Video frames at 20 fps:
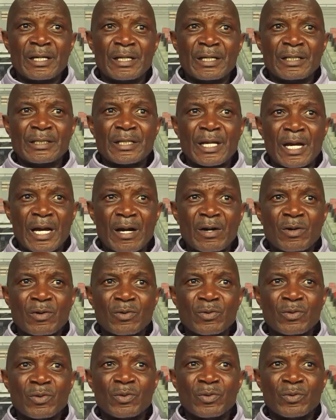it's how
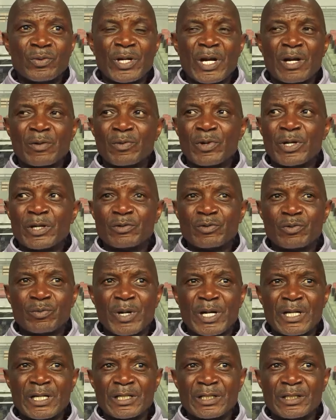we are going to
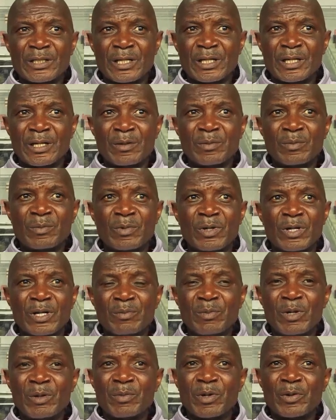manage the game.
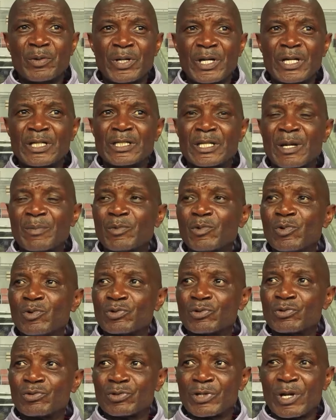Remember, we had some
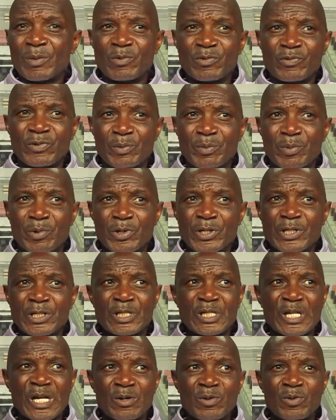notes to some of the
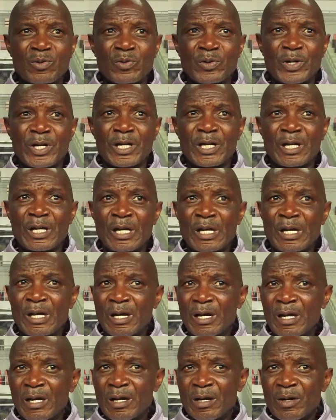boys who
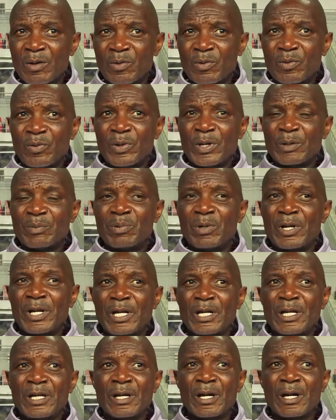were
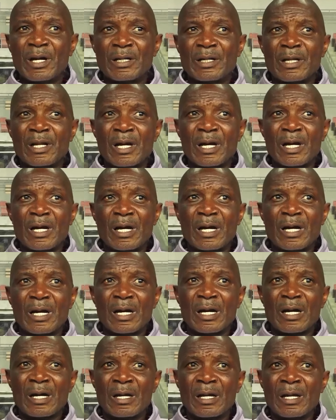playing. And
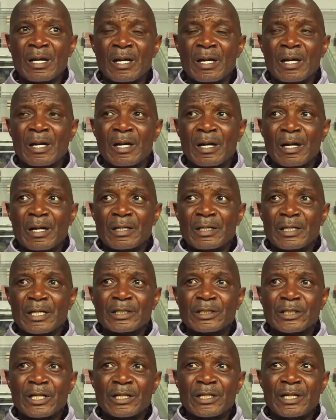
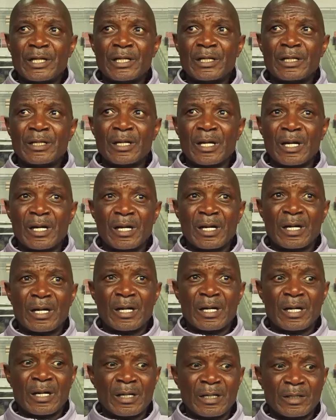yesterday,
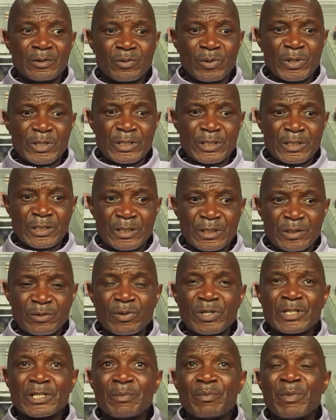it
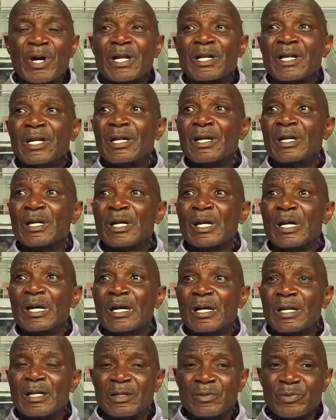was a Monday,
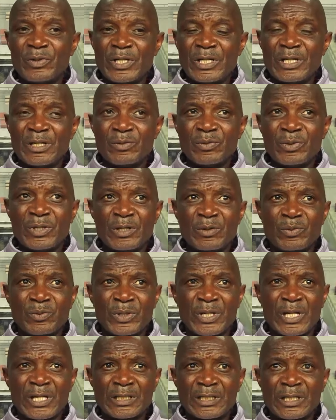and
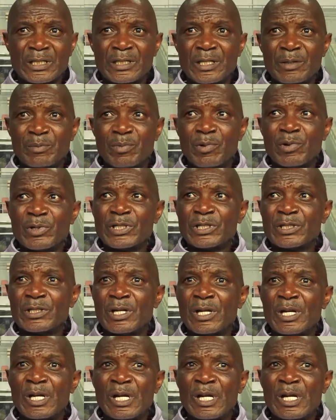we rested the boys.